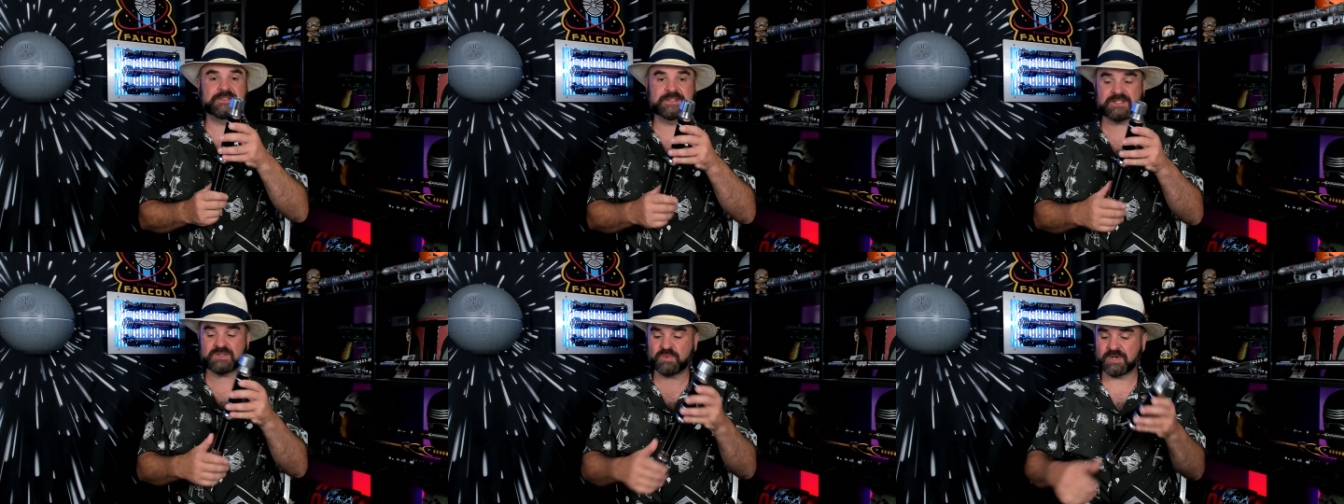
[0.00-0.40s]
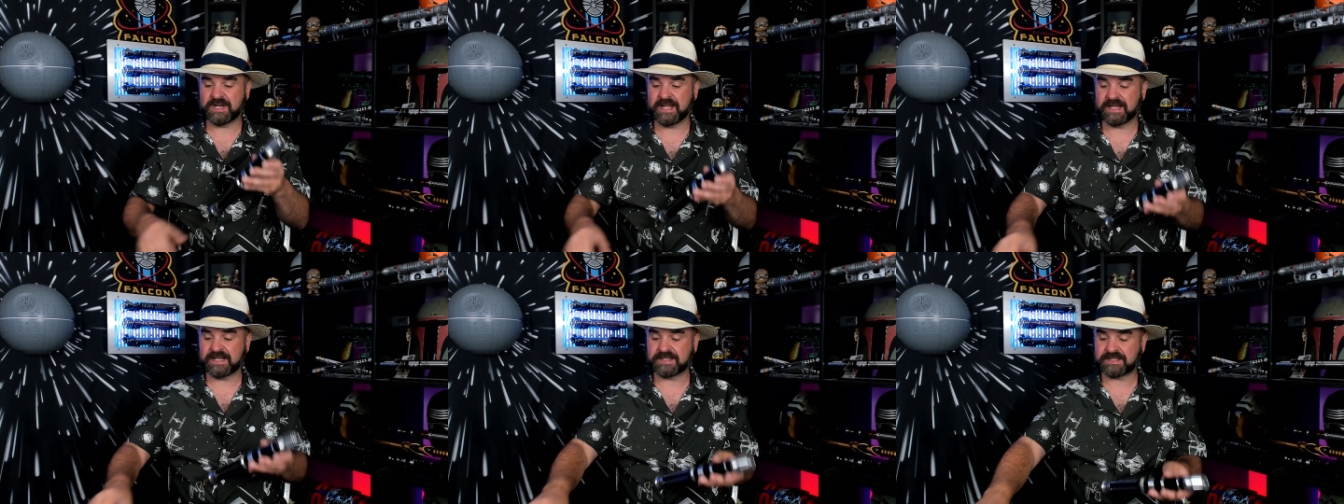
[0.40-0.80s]
This one
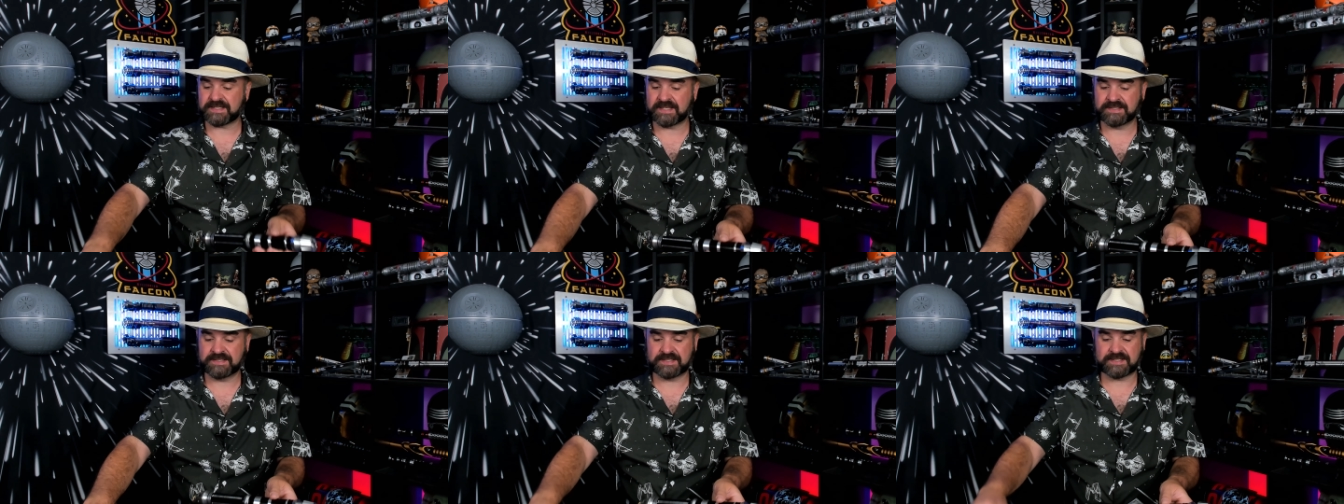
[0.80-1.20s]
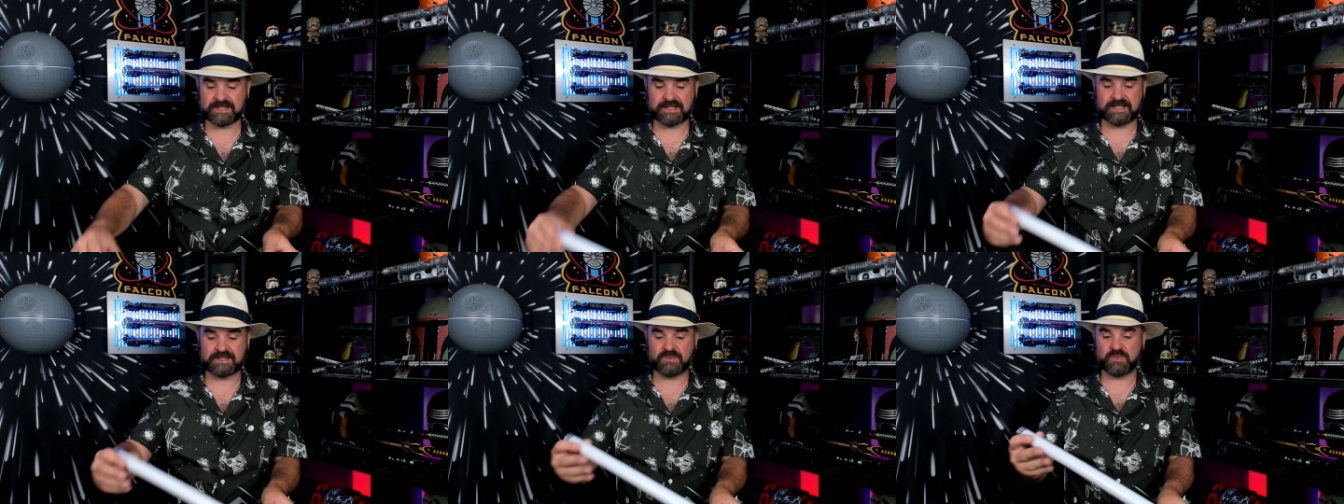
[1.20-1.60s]
has a
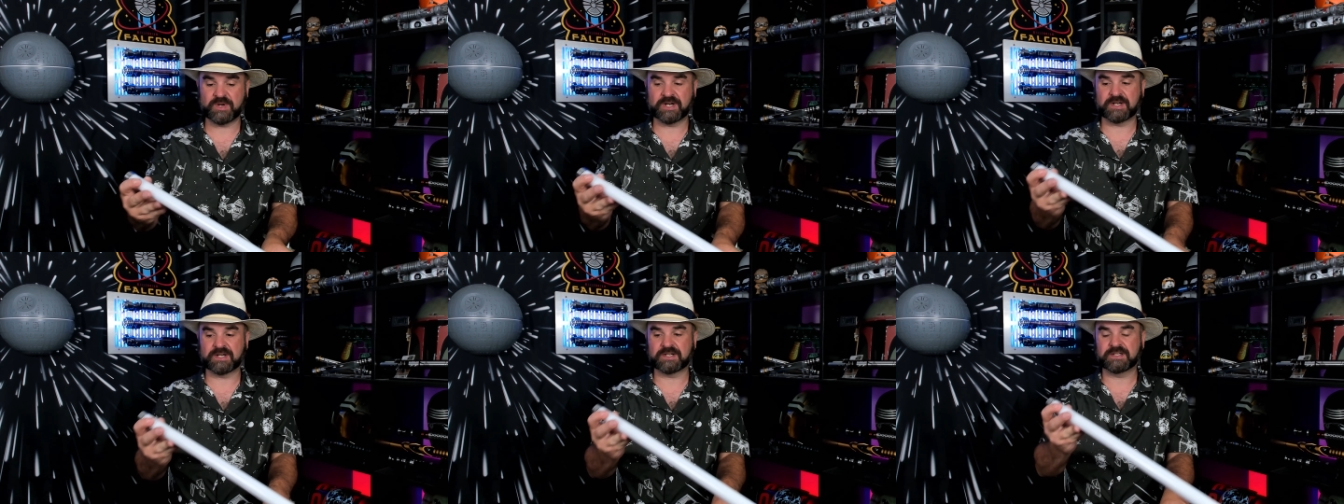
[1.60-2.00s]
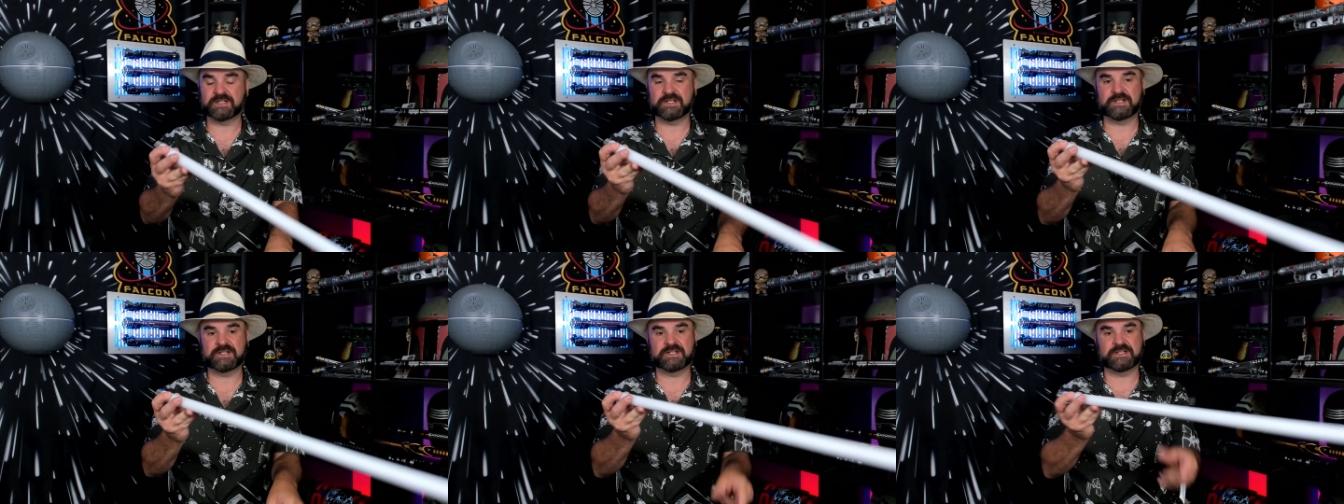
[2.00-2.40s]
design where
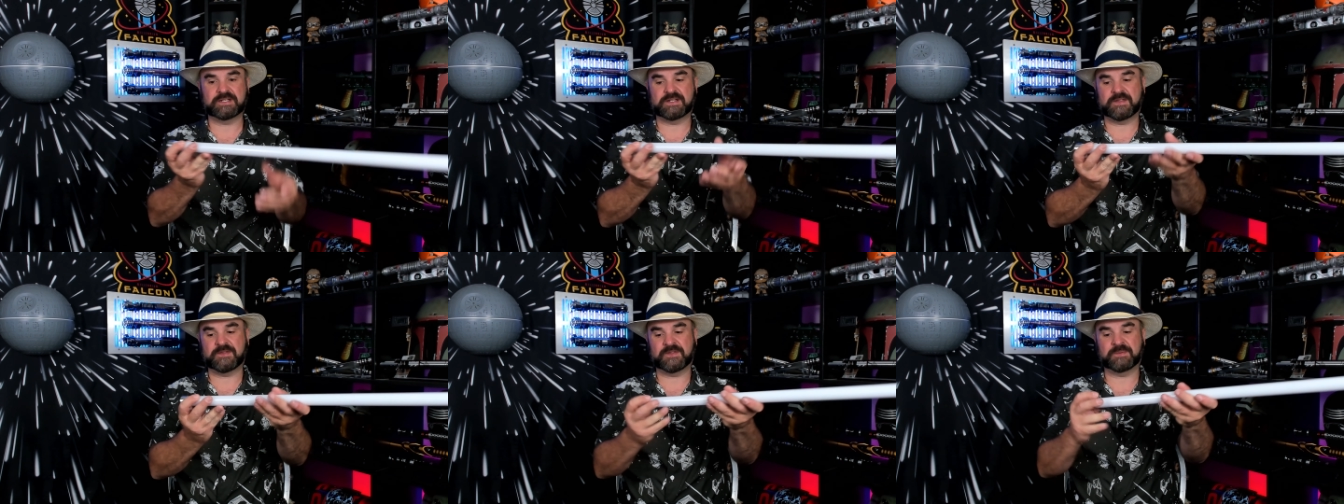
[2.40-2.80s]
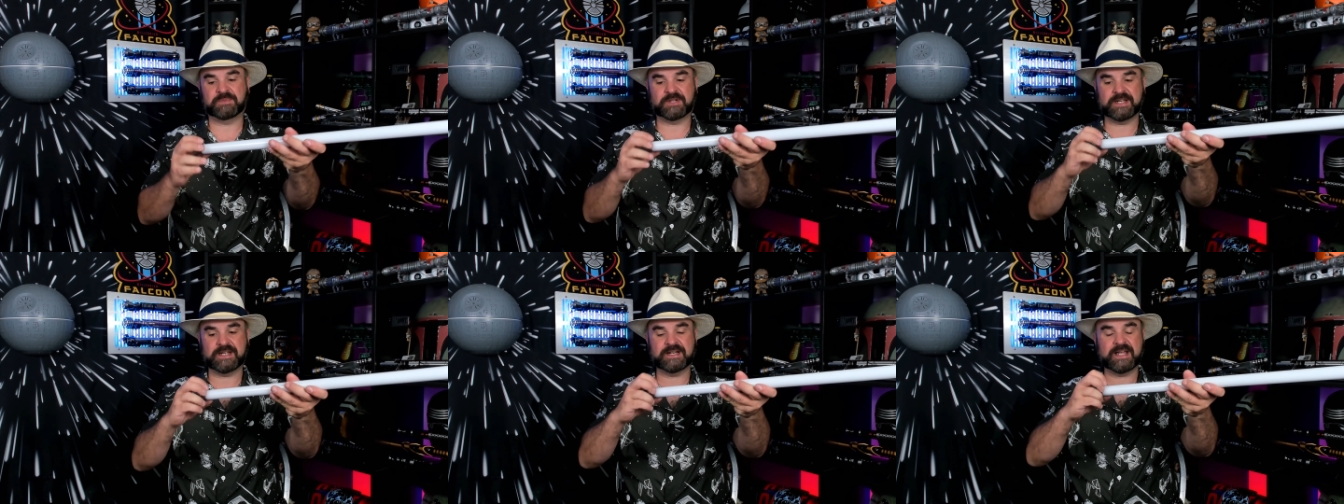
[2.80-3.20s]
the
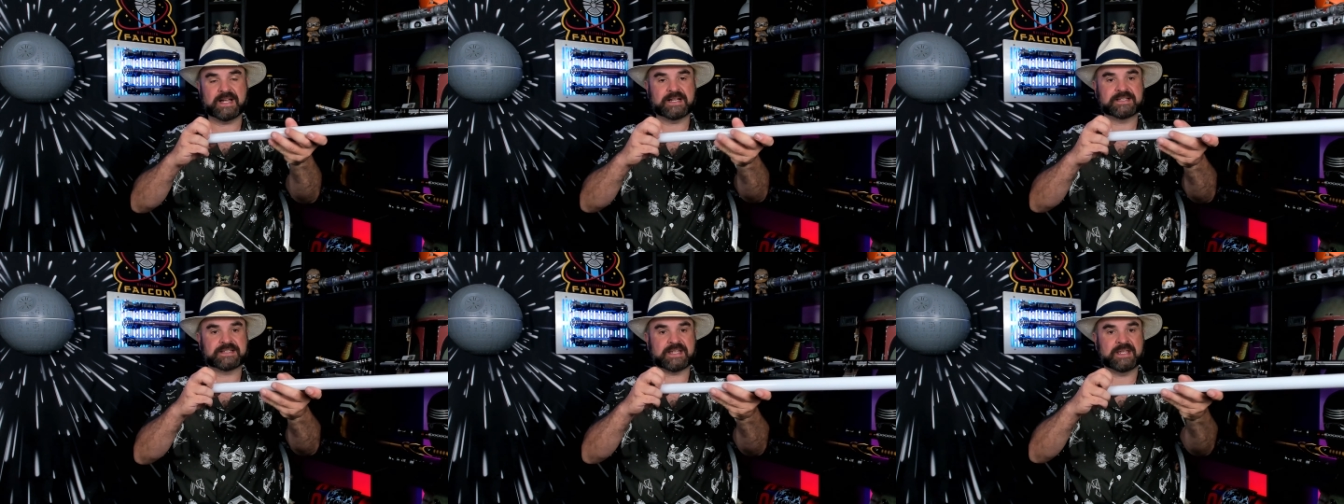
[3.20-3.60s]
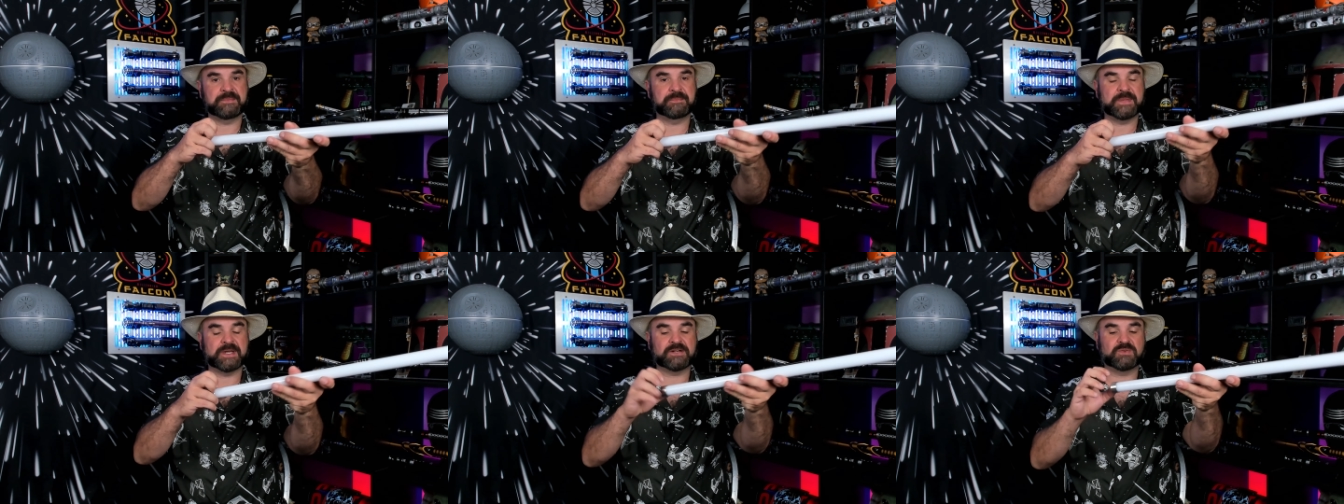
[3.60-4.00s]
blade has a
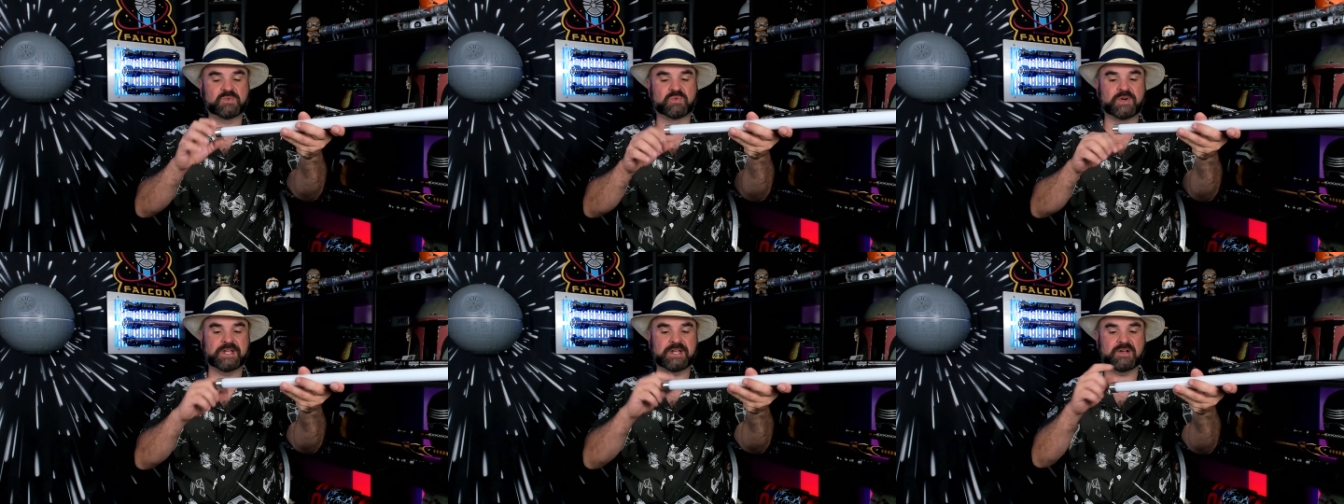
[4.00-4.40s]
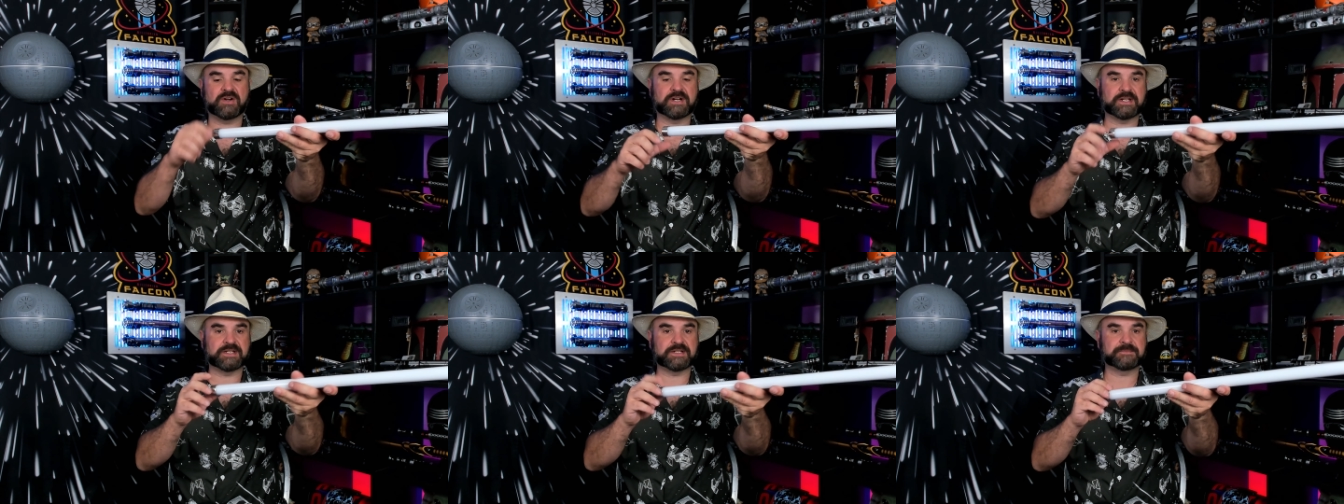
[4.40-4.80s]
metal ring
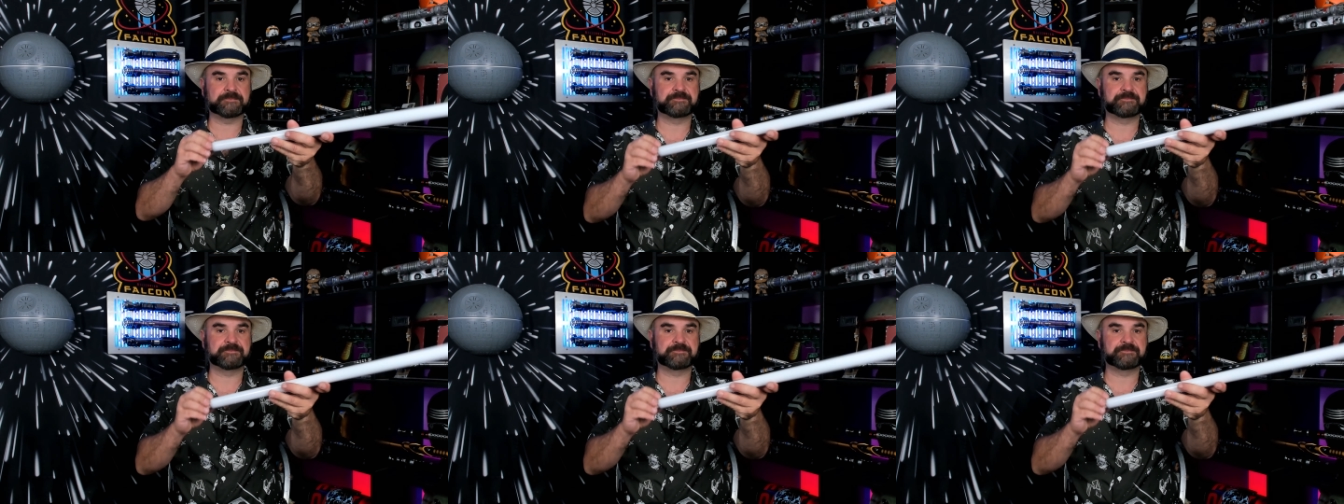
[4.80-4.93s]
on it.